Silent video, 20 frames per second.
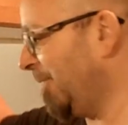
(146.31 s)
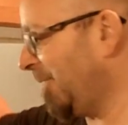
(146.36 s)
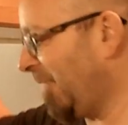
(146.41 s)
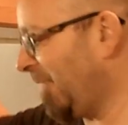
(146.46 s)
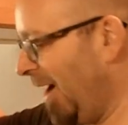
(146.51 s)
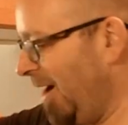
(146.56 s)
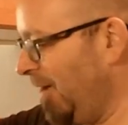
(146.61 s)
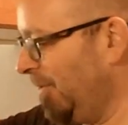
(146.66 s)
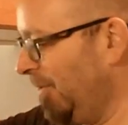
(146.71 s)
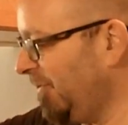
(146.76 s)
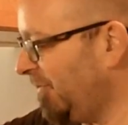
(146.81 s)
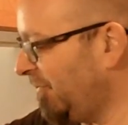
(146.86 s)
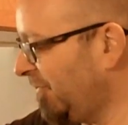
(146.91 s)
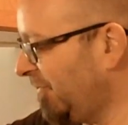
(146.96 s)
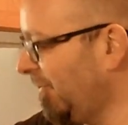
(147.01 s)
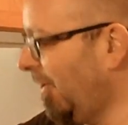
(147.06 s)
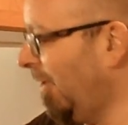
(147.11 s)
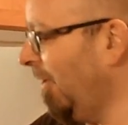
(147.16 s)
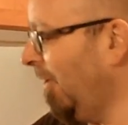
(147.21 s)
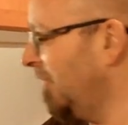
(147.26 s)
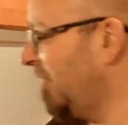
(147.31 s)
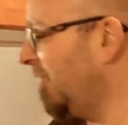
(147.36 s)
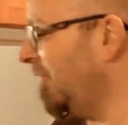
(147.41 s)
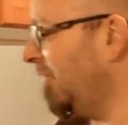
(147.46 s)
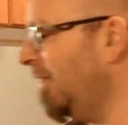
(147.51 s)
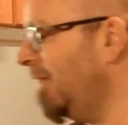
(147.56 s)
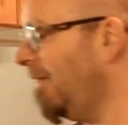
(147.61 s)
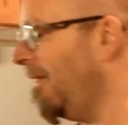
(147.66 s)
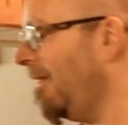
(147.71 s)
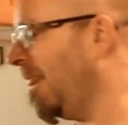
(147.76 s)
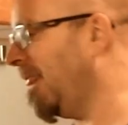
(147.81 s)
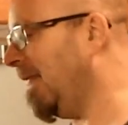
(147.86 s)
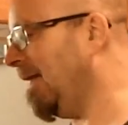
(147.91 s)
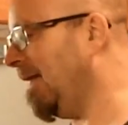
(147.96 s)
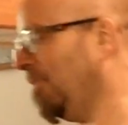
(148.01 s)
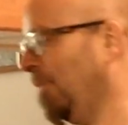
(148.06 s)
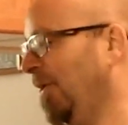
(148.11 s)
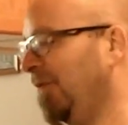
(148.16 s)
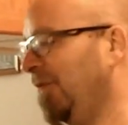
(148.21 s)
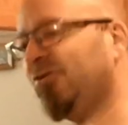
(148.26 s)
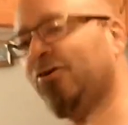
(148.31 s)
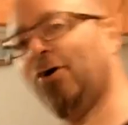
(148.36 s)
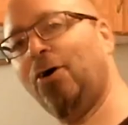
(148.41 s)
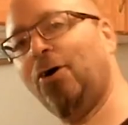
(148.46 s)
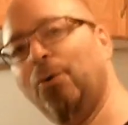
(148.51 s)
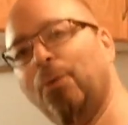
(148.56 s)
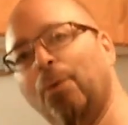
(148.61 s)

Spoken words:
ground salt. With salt,